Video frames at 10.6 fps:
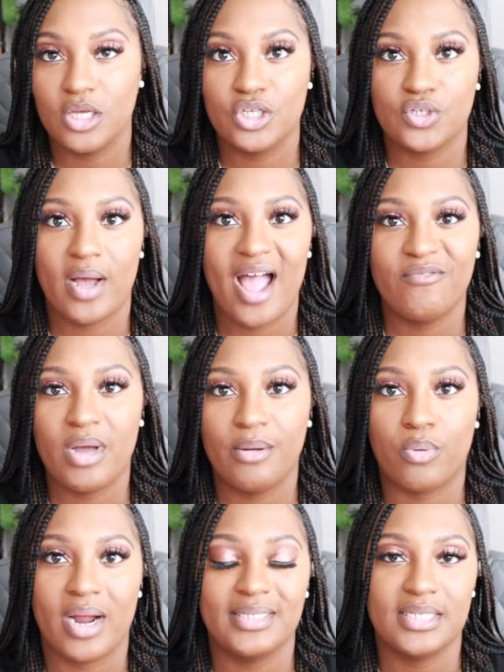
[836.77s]
So I have my
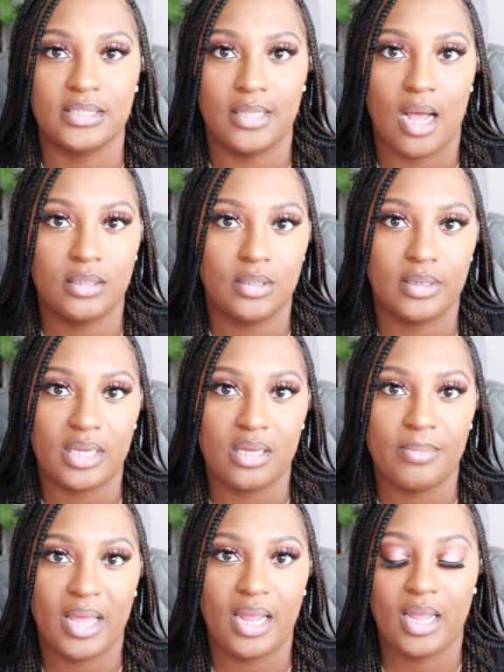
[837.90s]
prices locked on
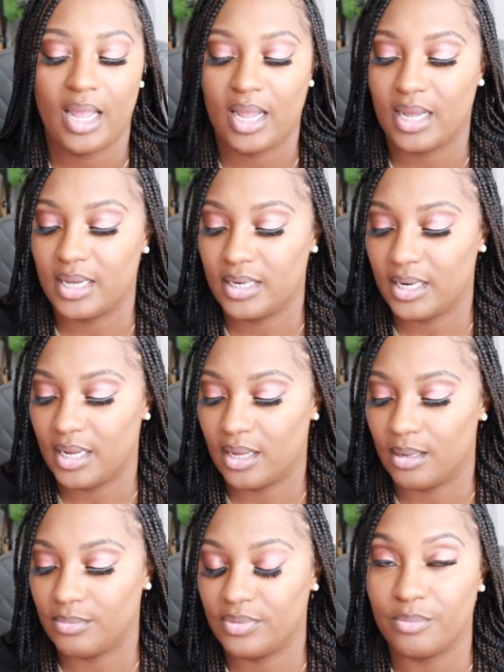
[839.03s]
eBay,
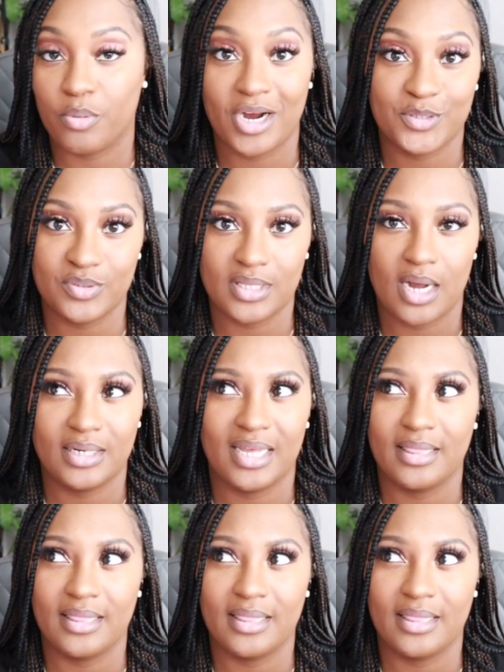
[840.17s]
and the price was locked at